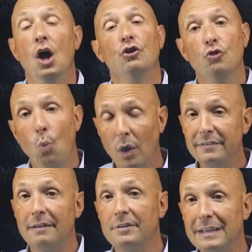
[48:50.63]
So
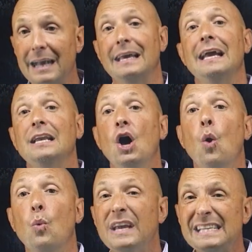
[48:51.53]
once every decade,
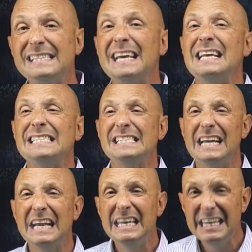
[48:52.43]
we could see a
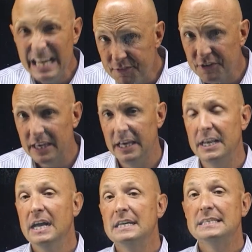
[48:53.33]
significant